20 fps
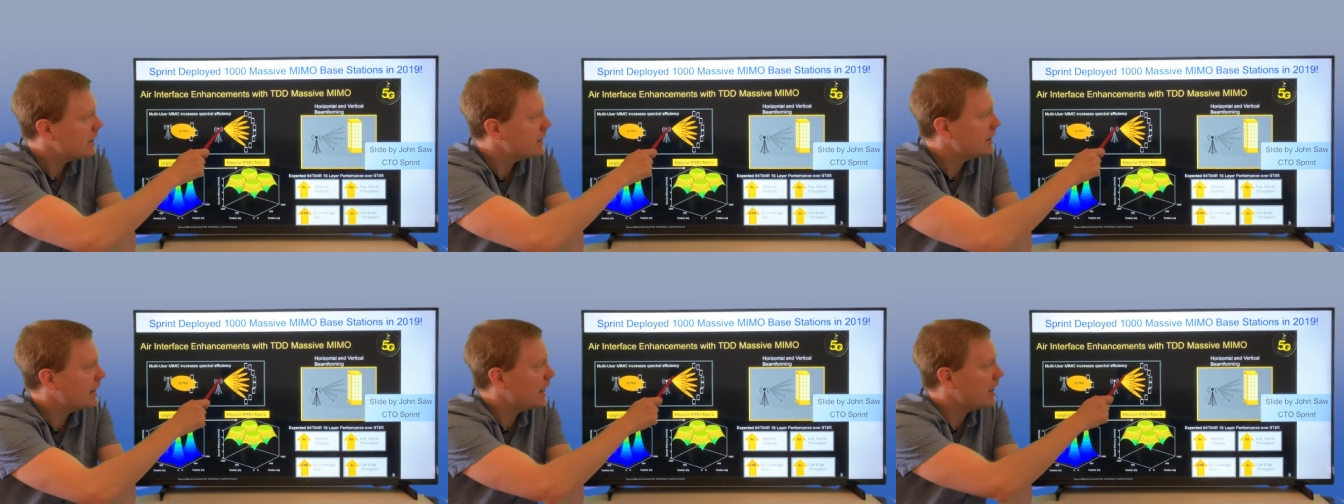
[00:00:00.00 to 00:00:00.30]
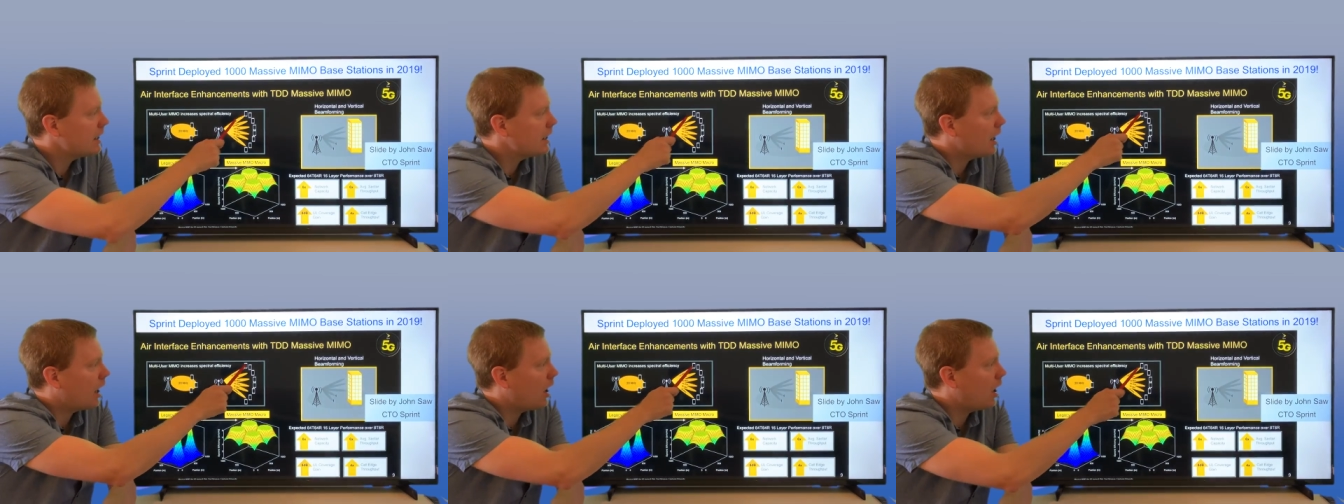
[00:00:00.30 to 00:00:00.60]

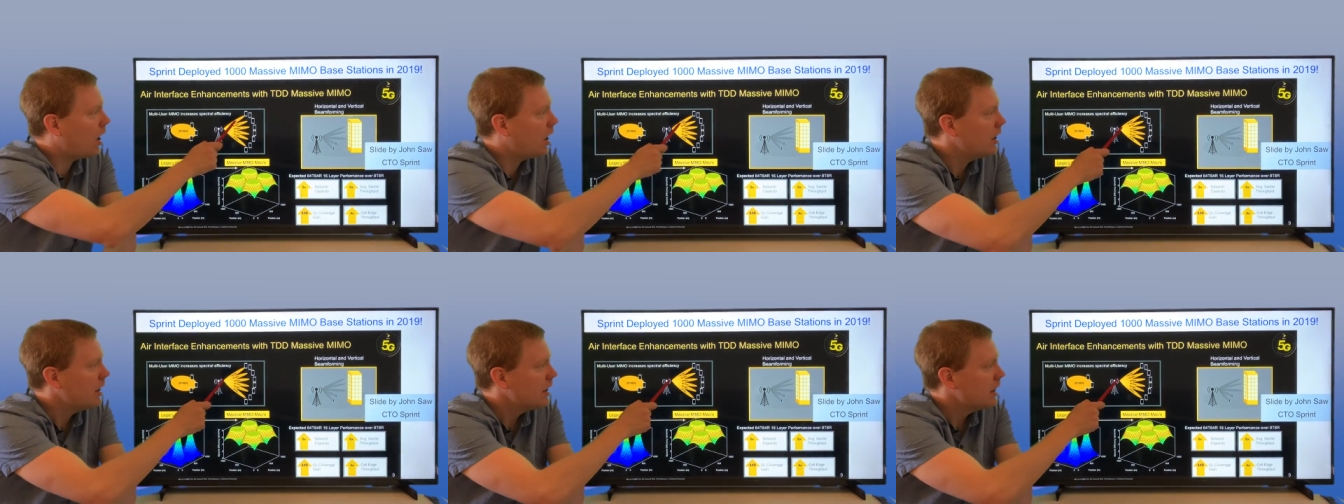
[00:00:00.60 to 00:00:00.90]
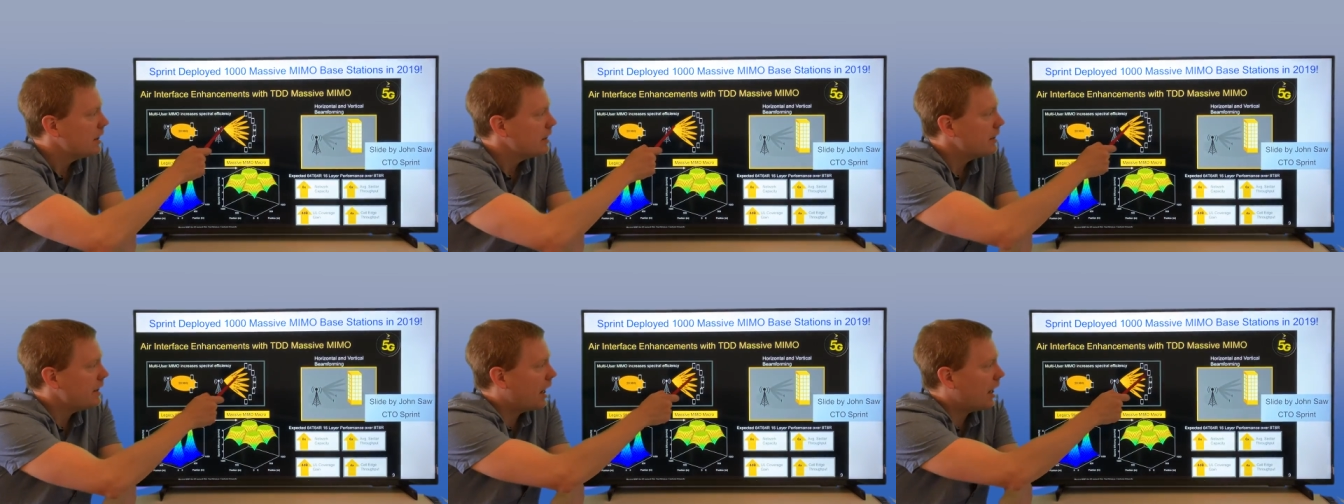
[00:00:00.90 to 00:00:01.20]
they are
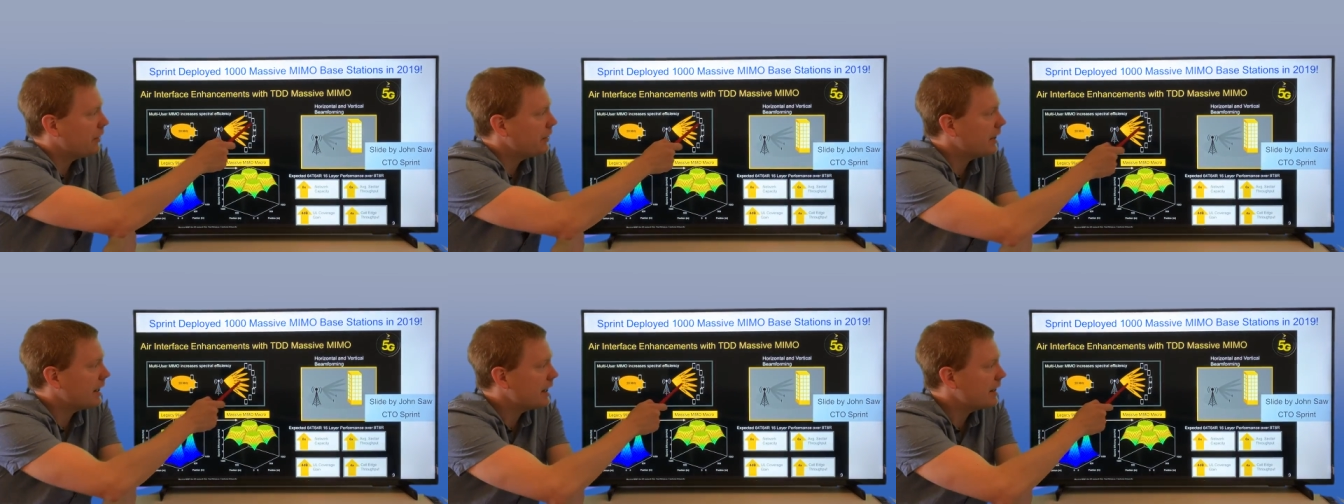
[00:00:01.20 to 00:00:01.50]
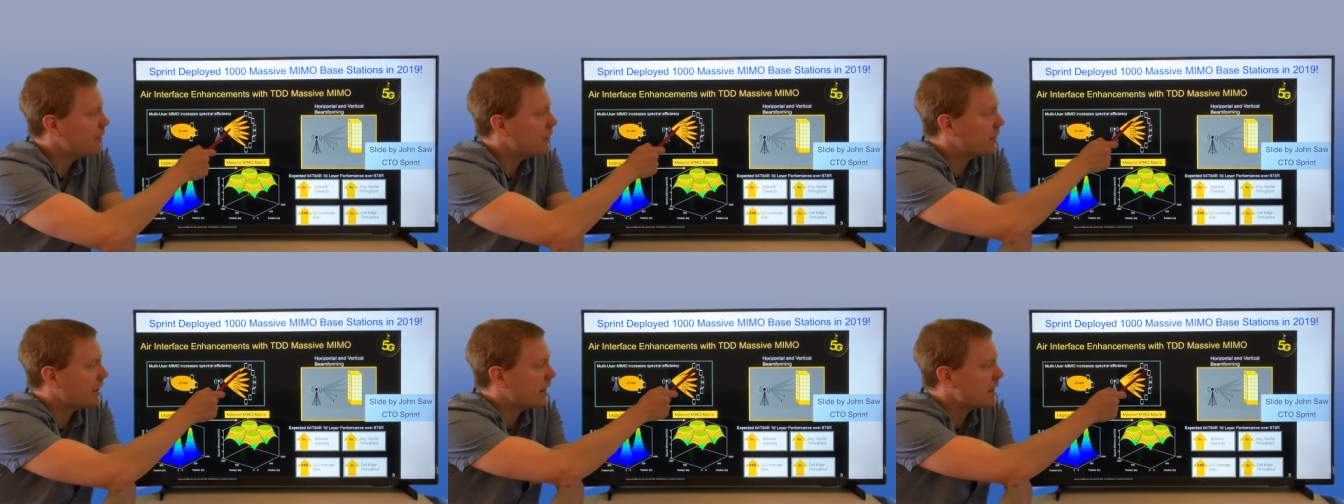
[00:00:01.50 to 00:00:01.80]
now
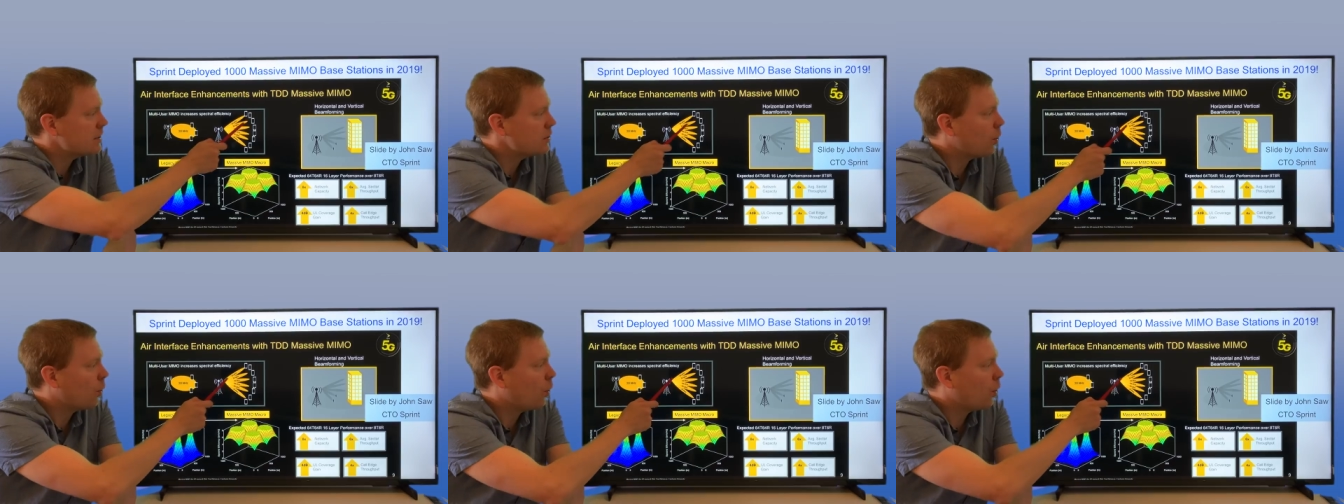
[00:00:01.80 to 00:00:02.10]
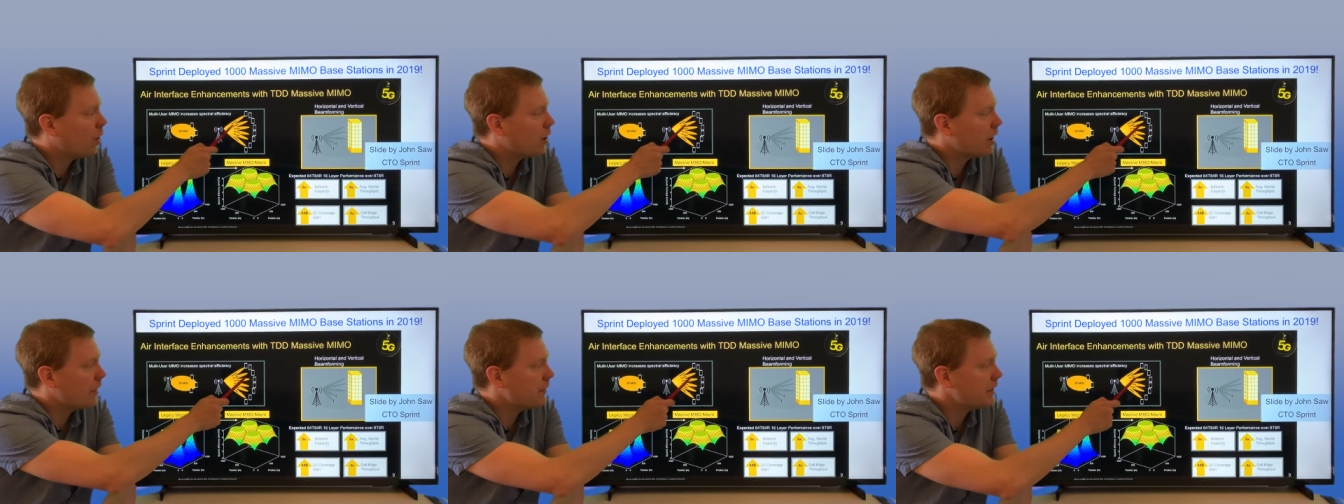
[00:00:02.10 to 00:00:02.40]
delivering it to
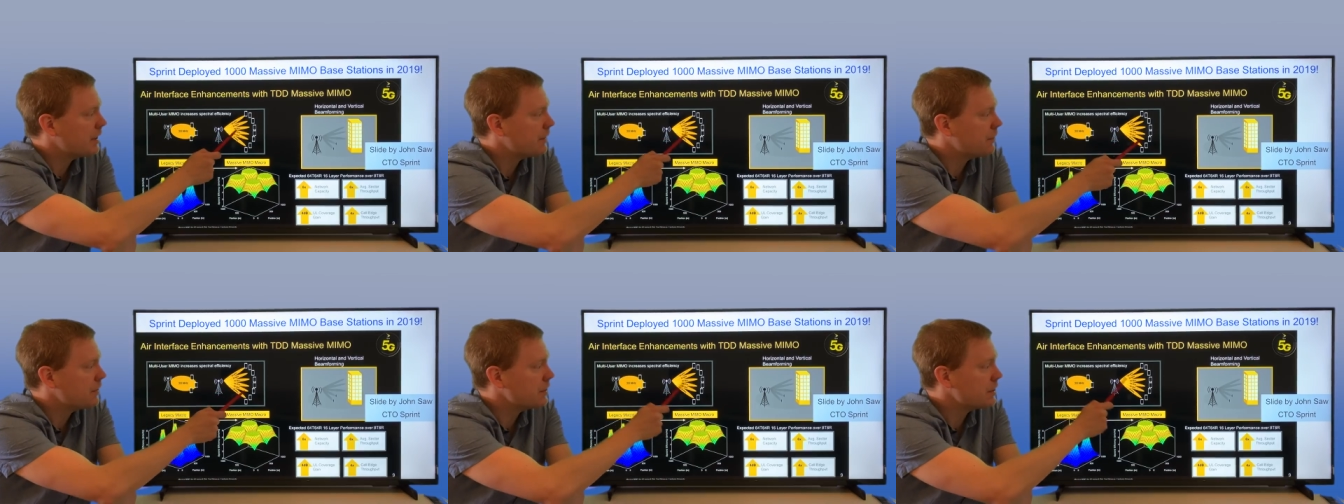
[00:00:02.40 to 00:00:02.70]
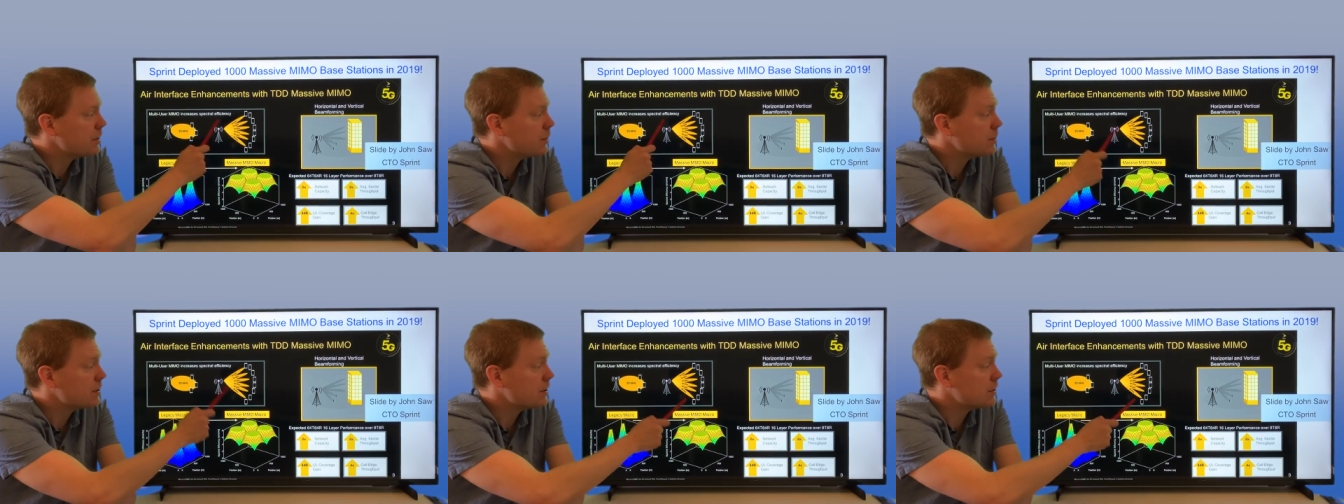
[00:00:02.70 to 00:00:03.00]
all of the
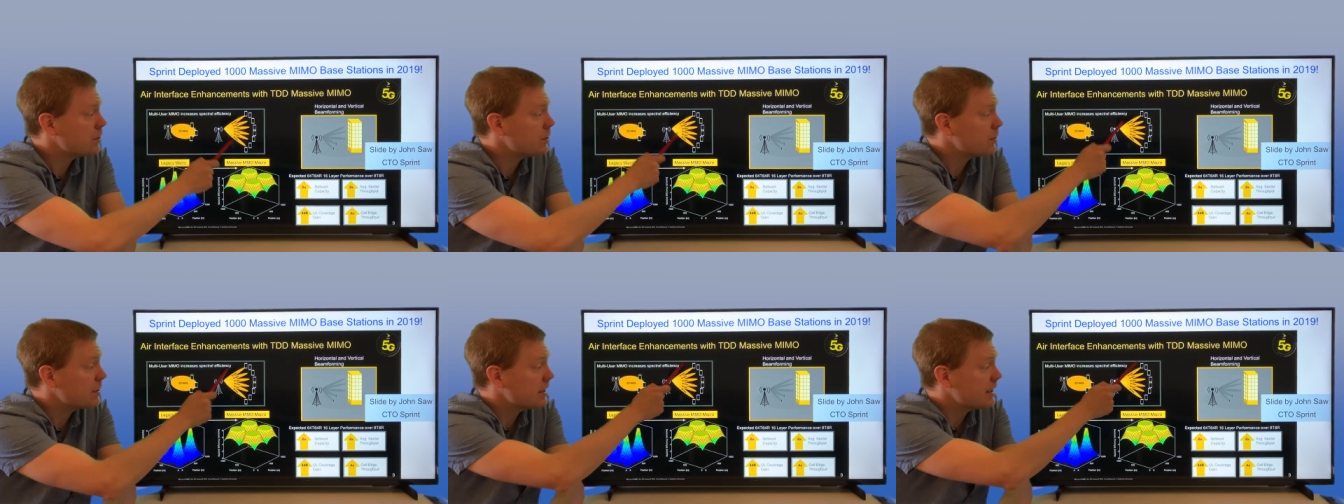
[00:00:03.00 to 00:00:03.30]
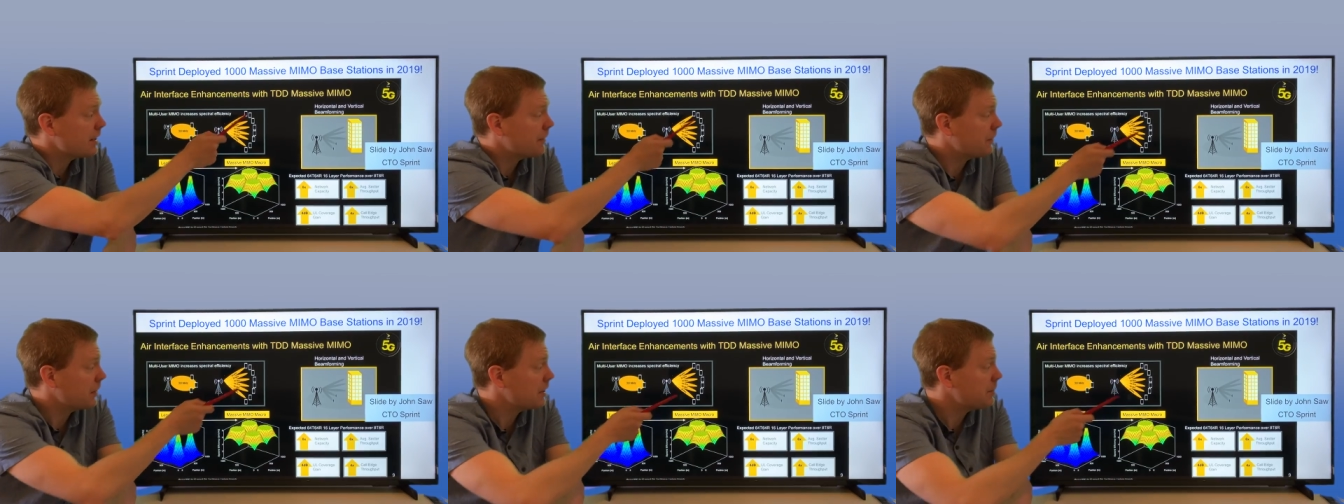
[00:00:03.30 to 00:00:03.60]
different users
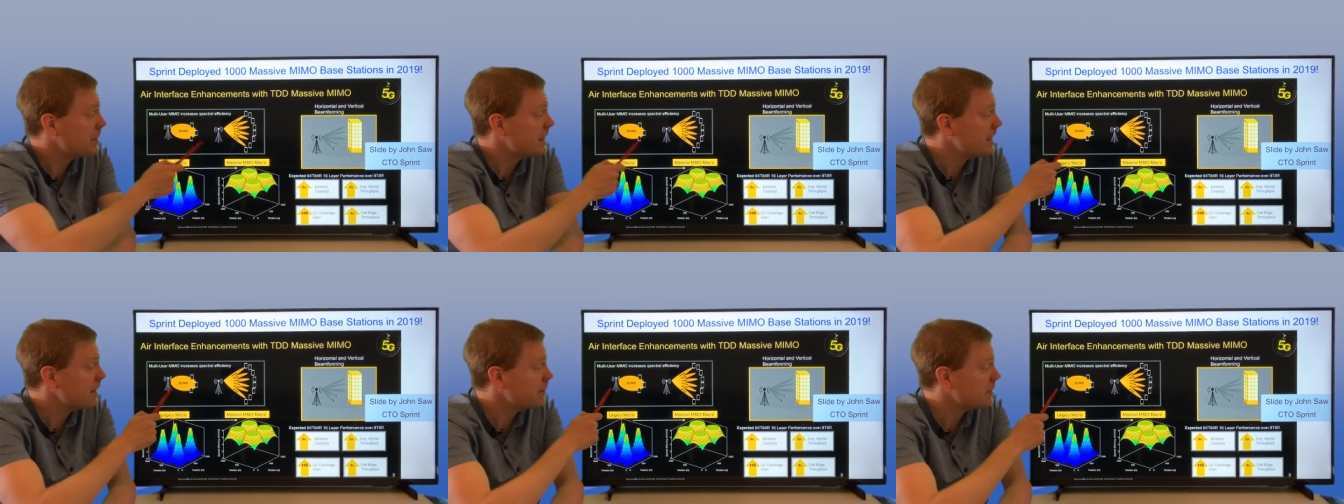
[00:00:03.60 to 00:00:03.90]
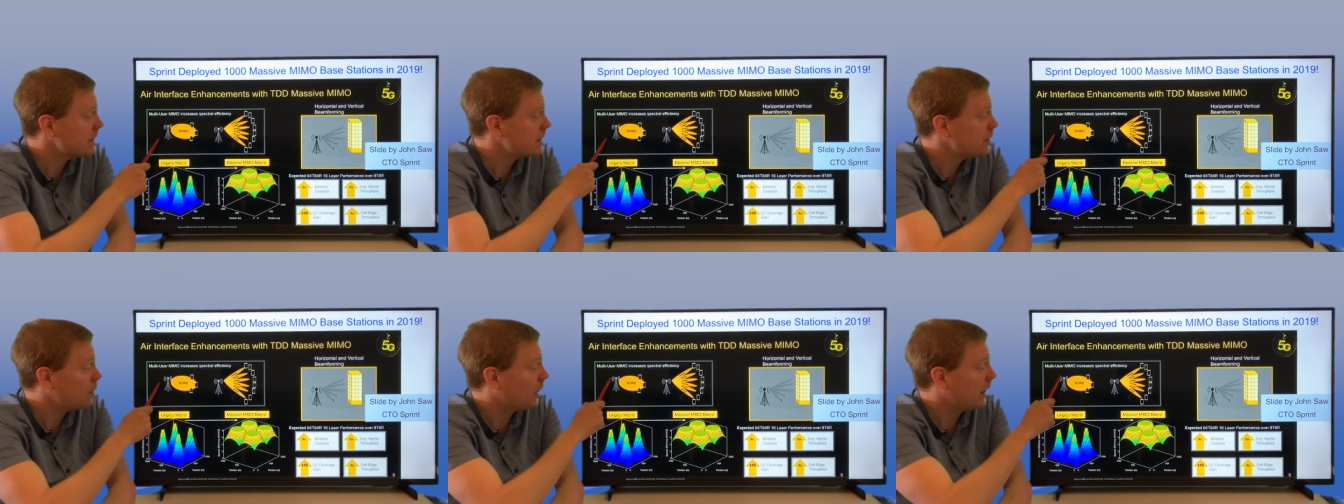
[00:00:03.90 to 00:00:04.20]
using different beams,